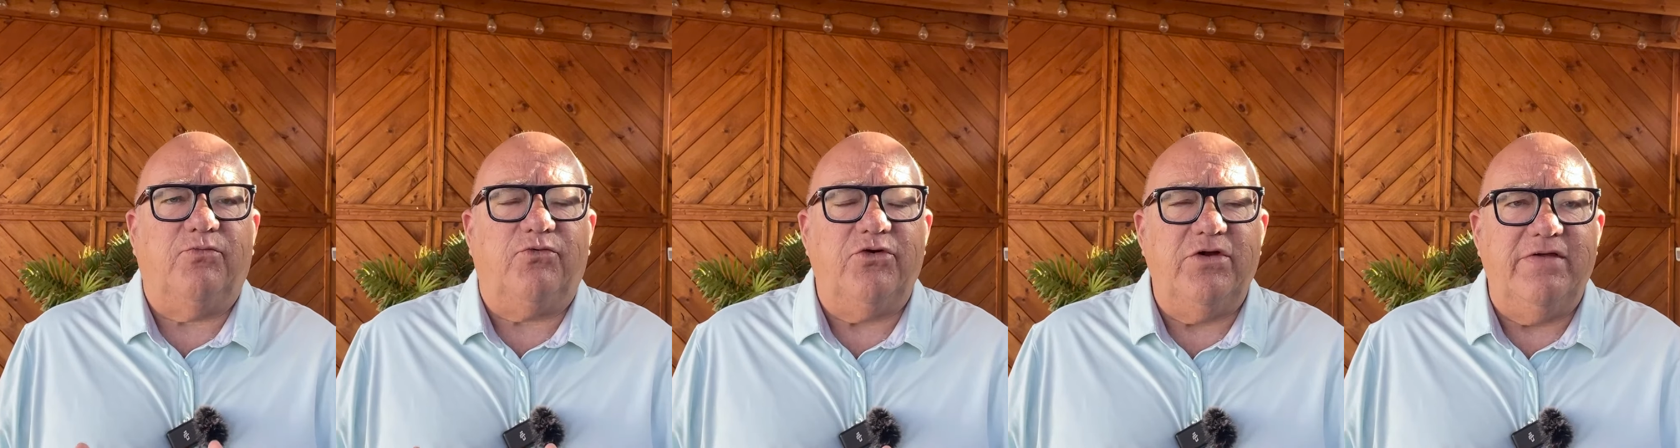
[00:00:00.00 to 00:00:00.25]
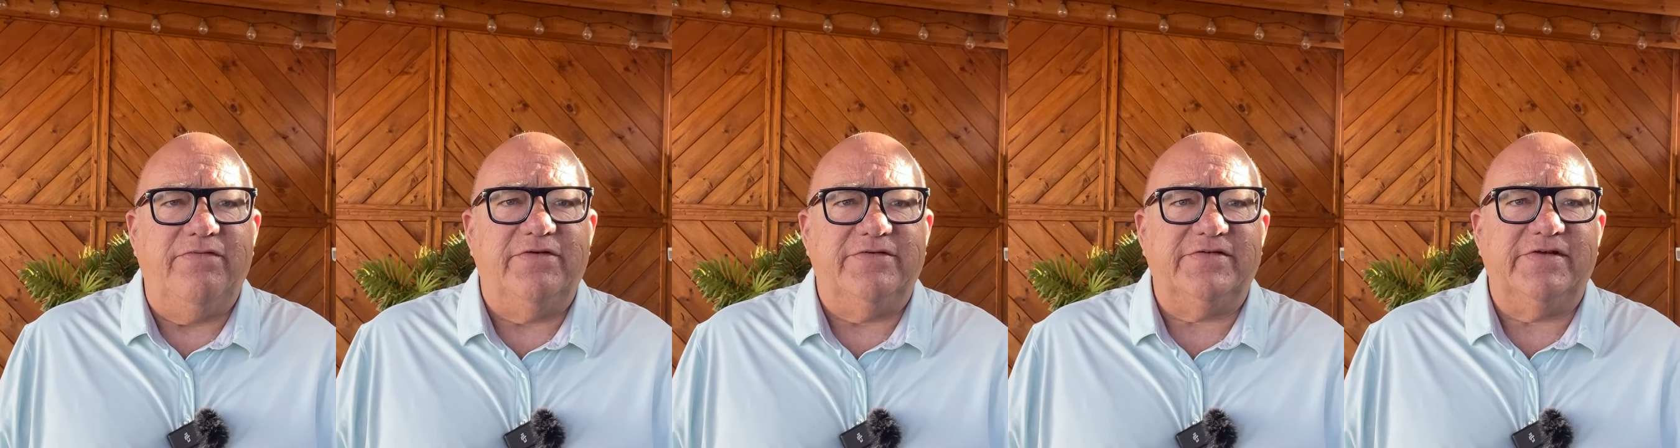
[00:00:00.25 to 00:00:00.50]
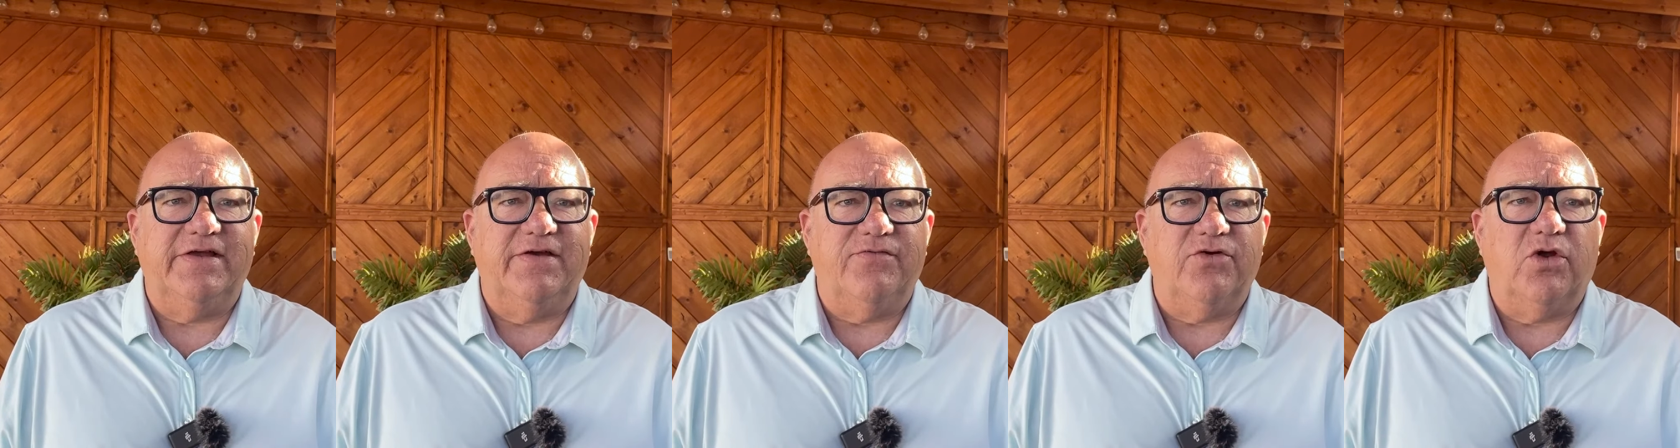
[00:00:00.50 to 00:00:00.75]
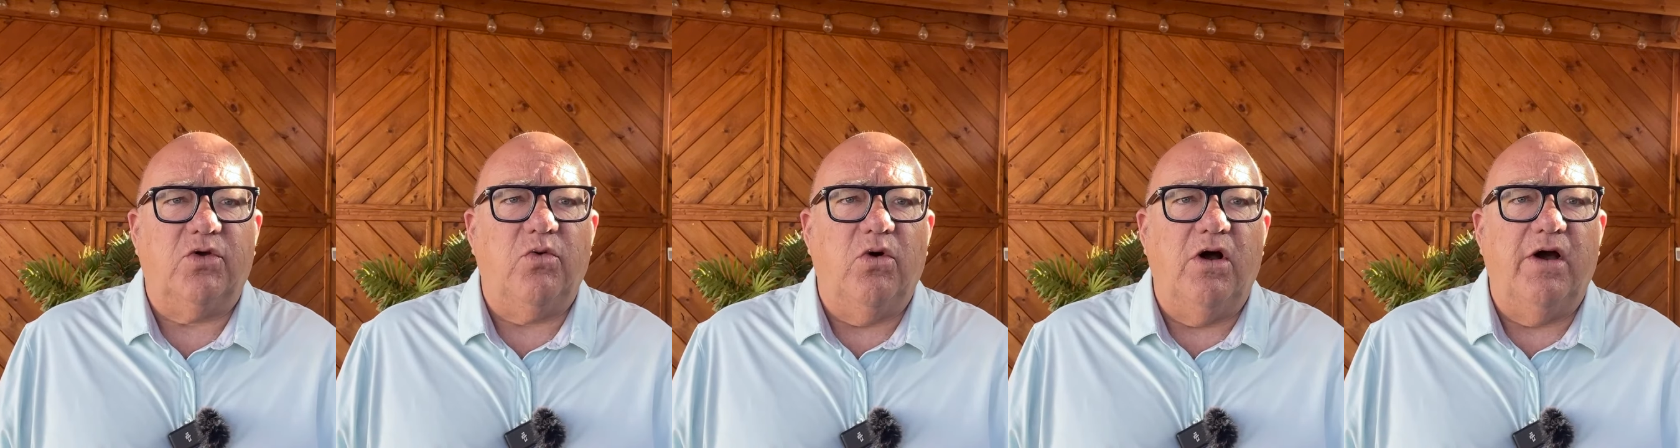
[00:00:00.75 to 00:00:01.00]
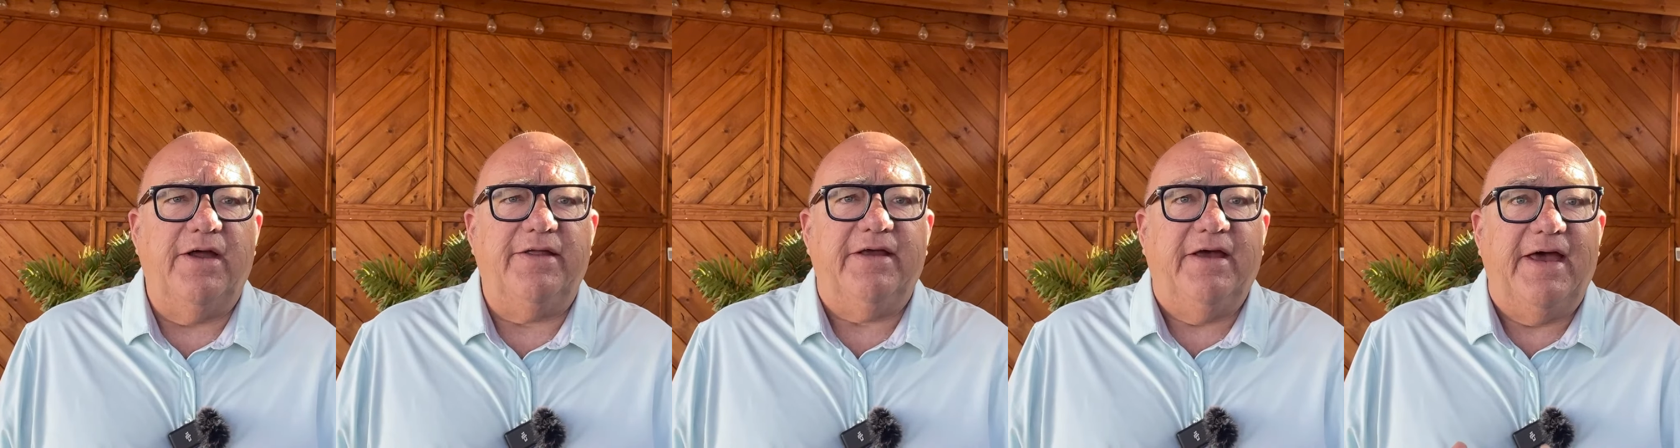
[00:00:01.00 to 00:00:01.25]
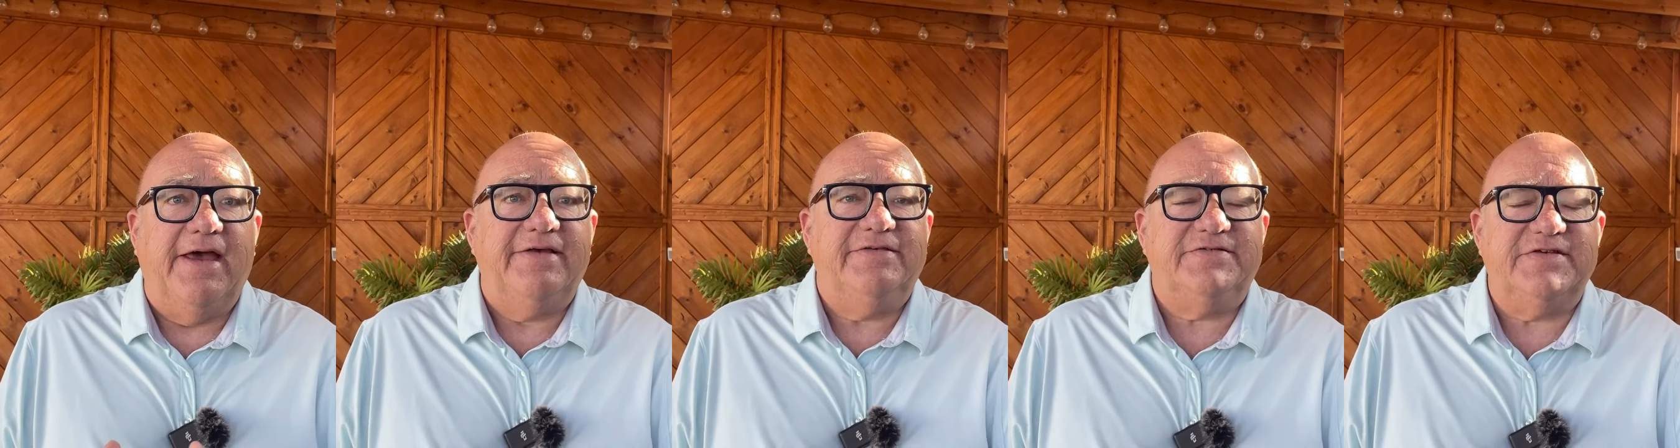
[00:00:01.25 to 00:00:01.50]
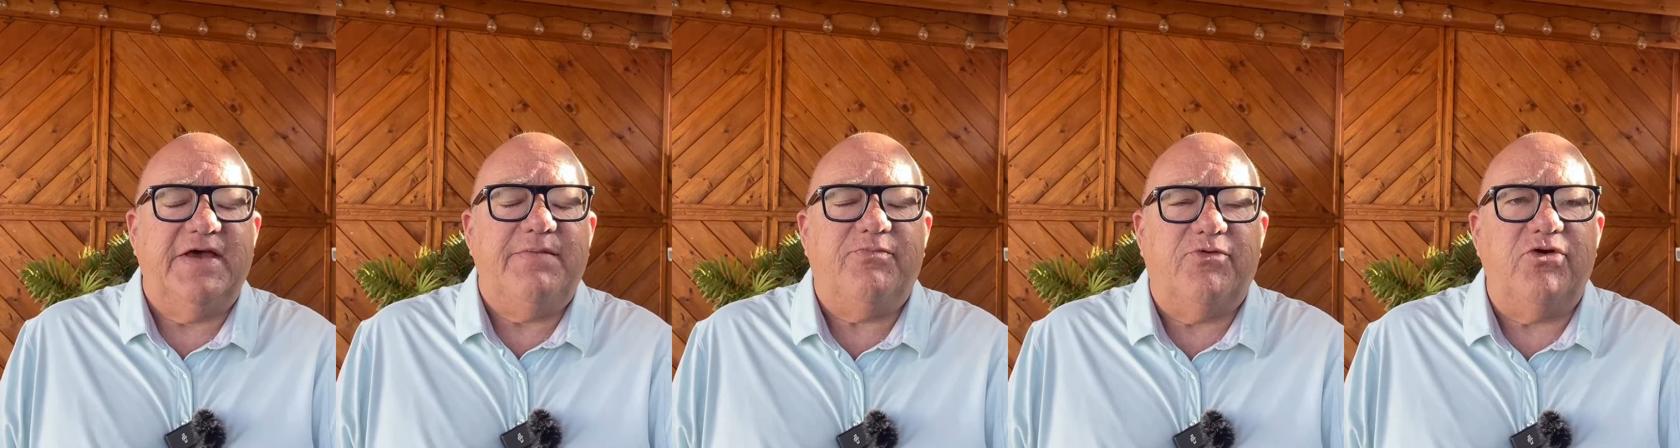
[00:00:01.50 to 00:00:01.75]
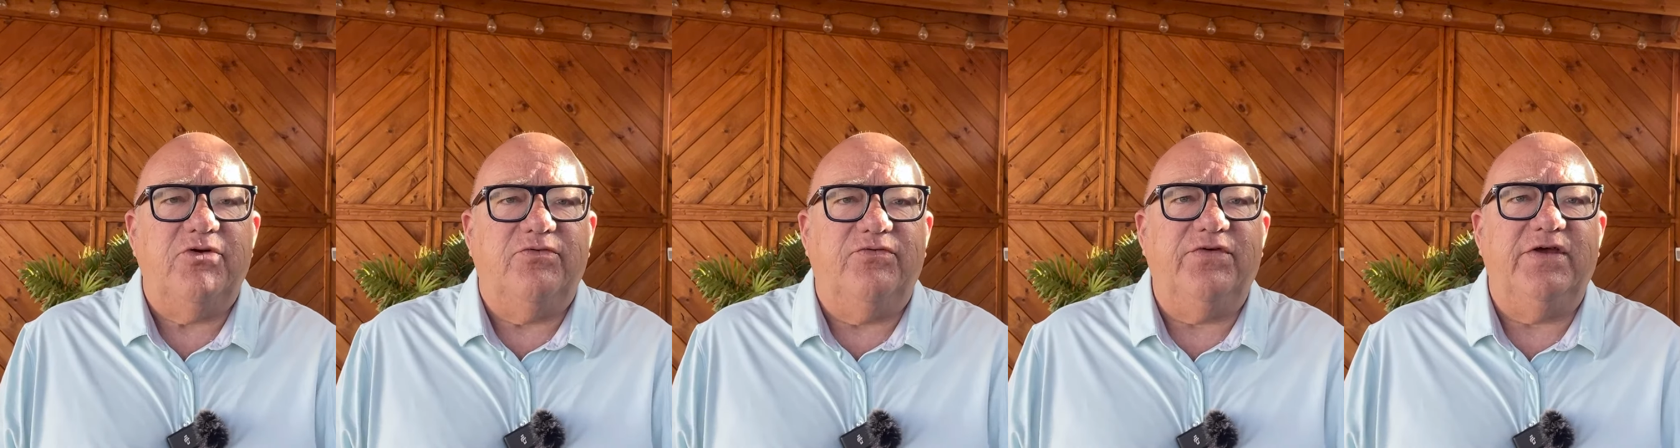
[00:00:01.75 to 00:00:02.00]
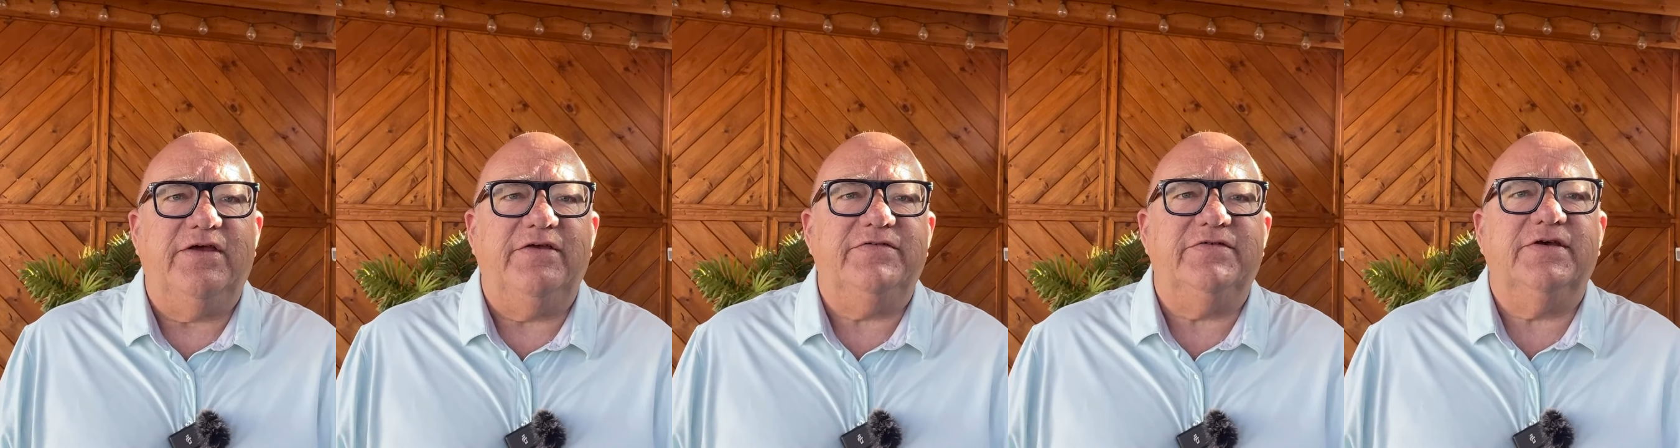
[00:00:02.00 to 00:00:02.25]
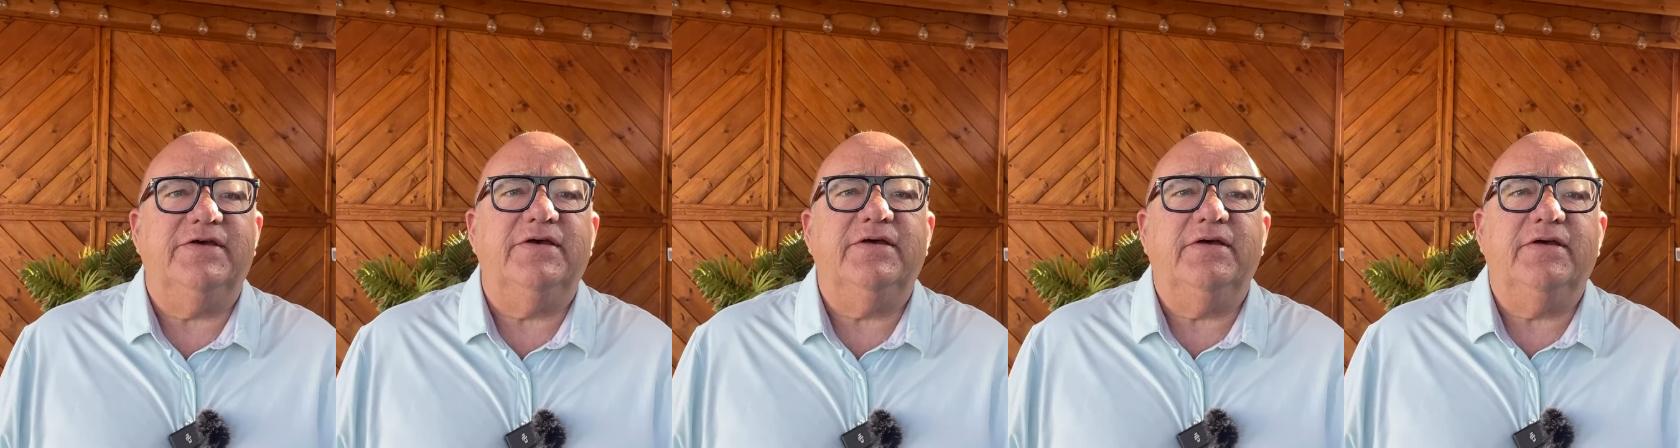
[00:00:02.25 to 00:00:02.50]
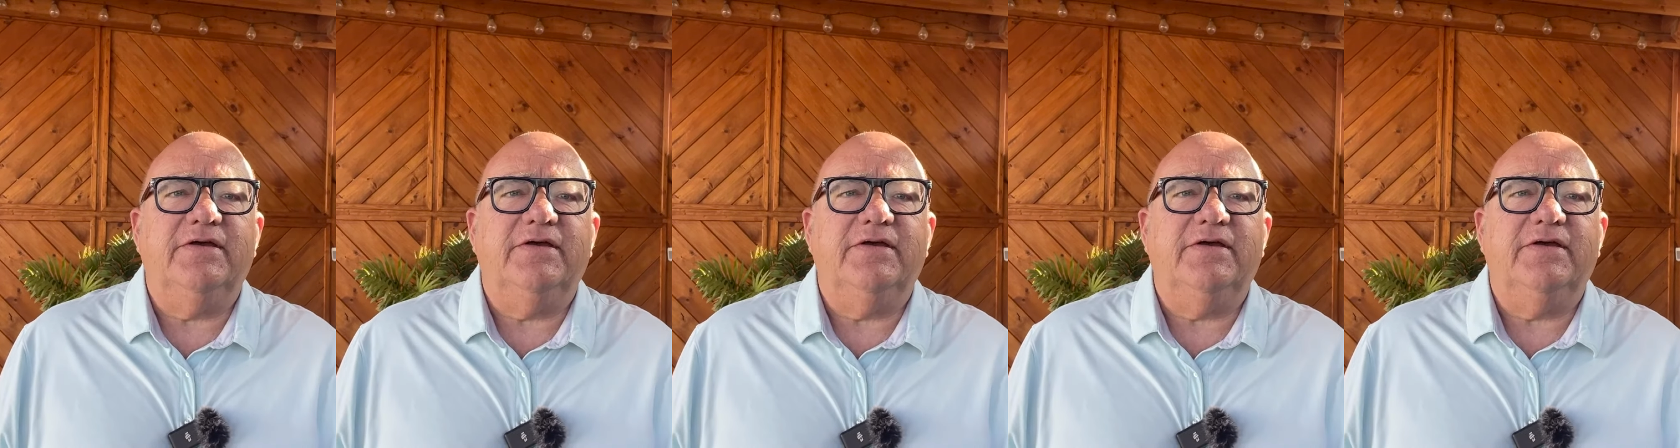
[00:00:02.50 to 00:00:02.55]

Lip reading: previously required a separate visa